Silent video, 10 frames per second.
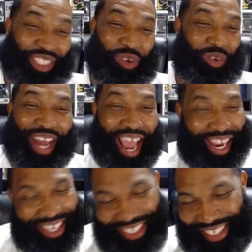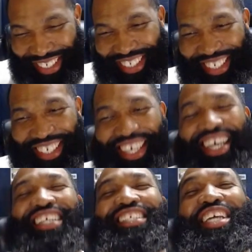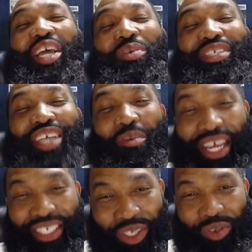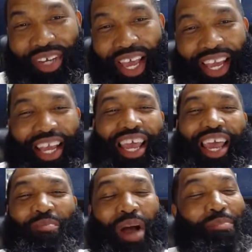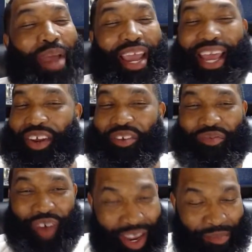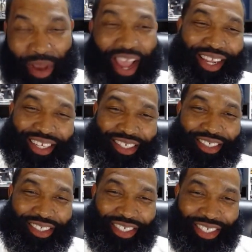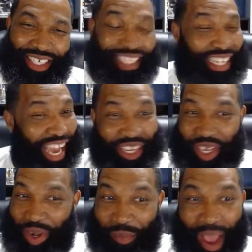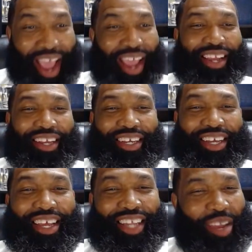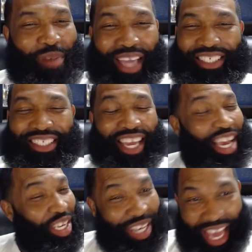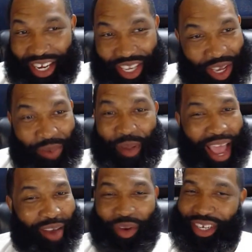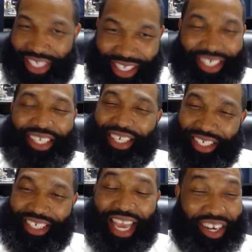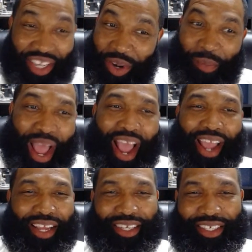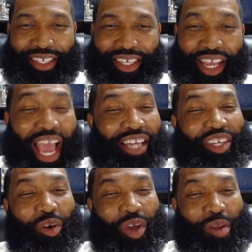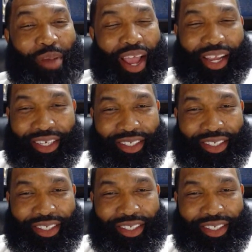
your neck. She was coming at your neck, and my man had to fight back. You got to get him back. Like Magic said, you got to get him back. Well, he had to get him back. How are you going to get him back?